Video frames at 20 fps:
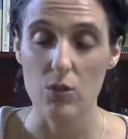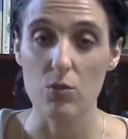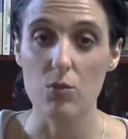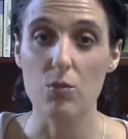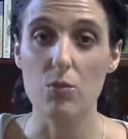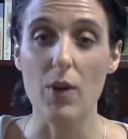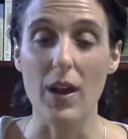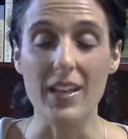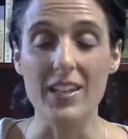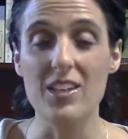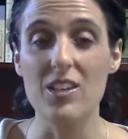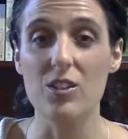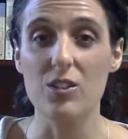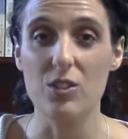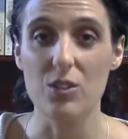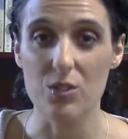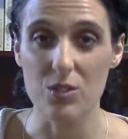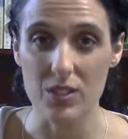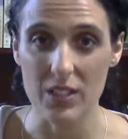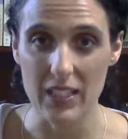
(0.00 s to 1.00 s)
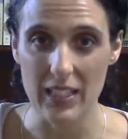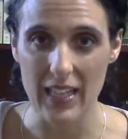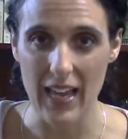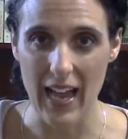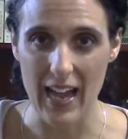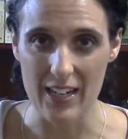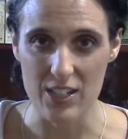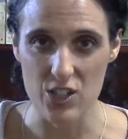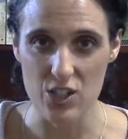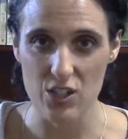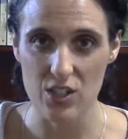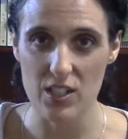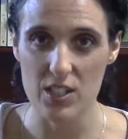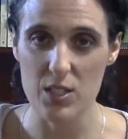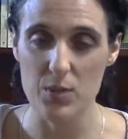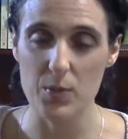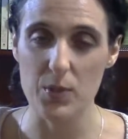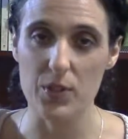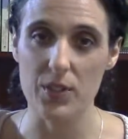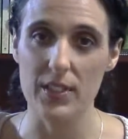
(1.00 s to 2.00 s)
regularly actually
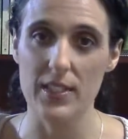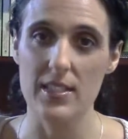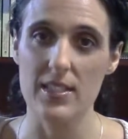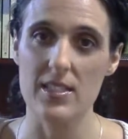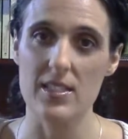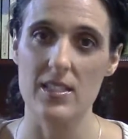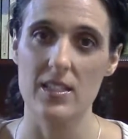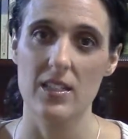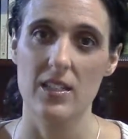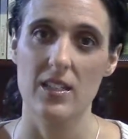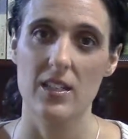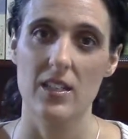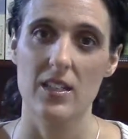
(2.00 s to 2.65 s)
experience